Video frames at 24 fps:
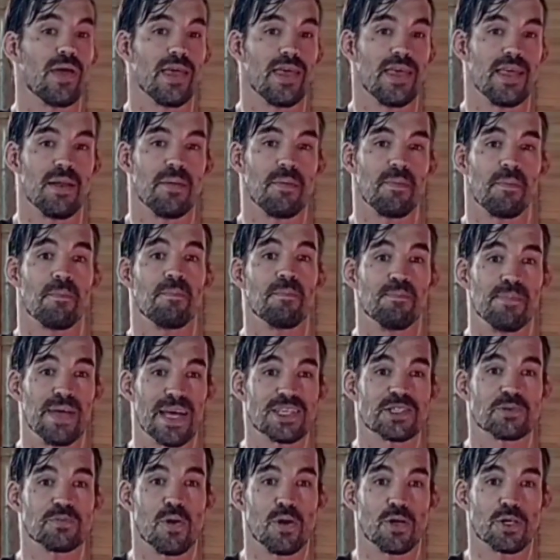in
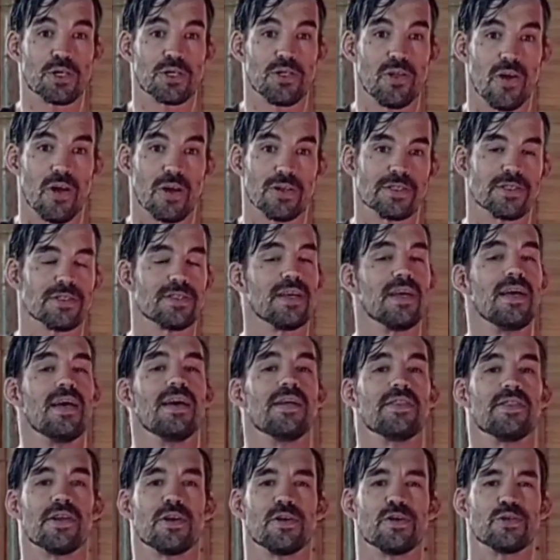mixed martial arts,
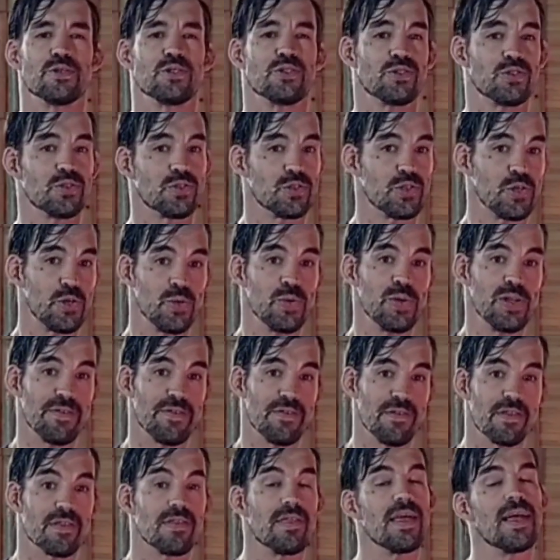there's two
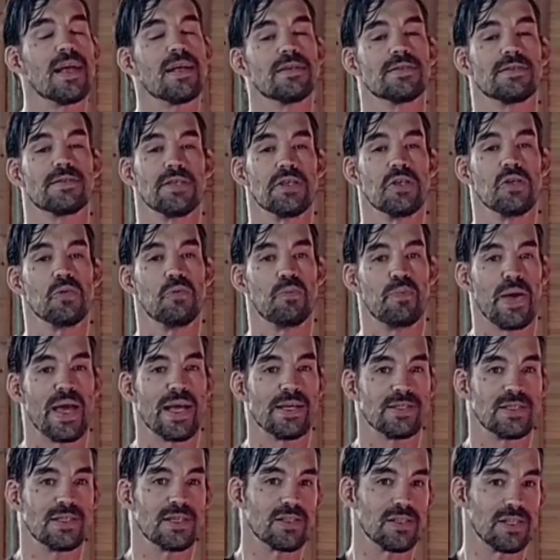different things that you
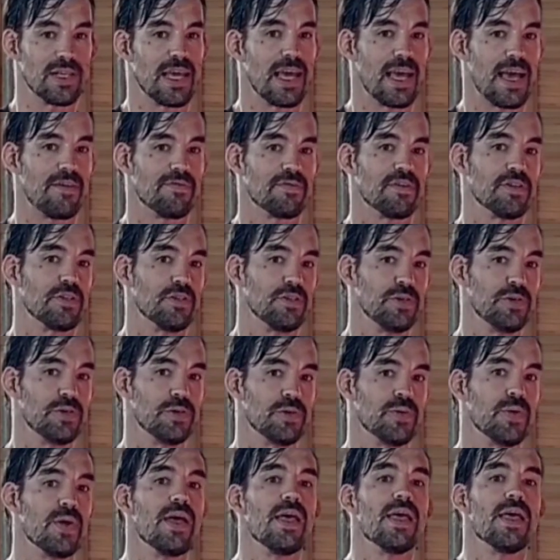basically have to
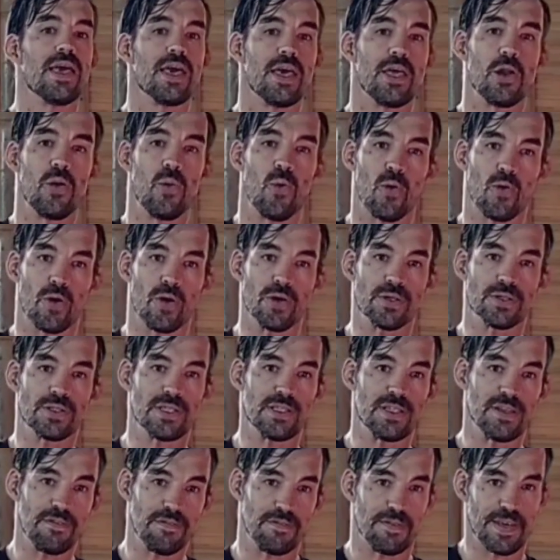do in order to
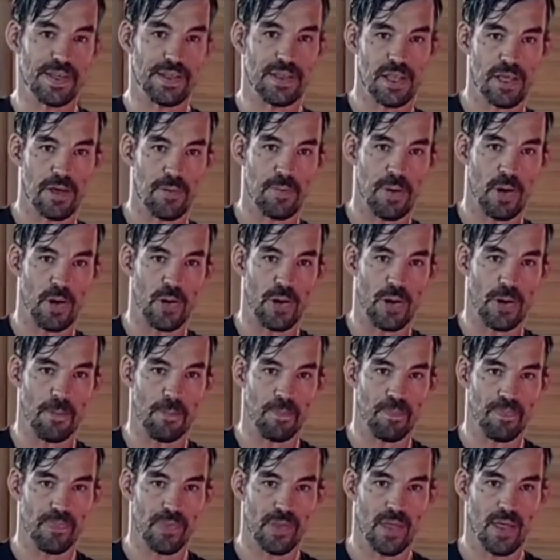defeat the opponent.
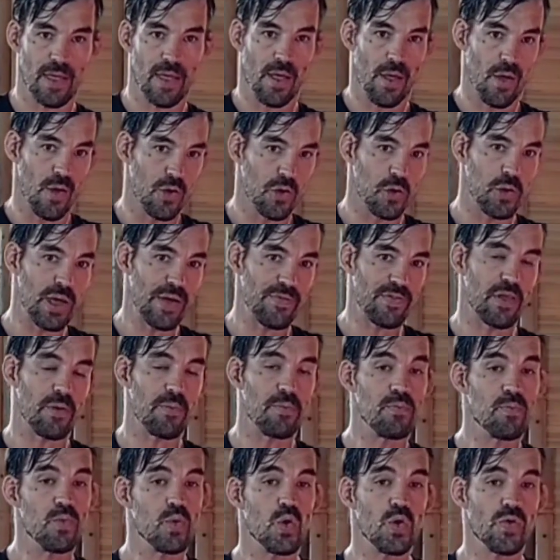You have to
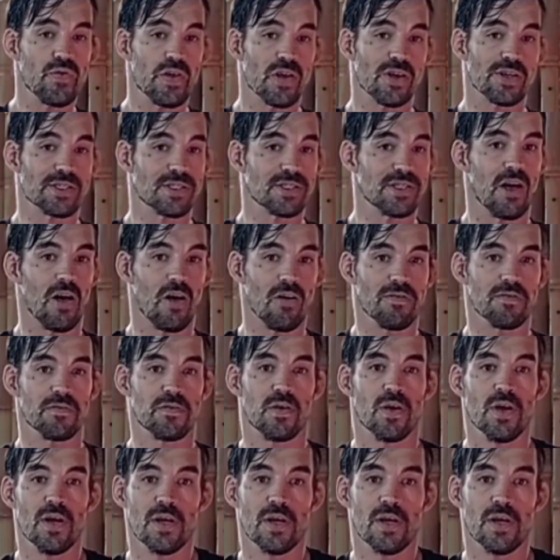move yourself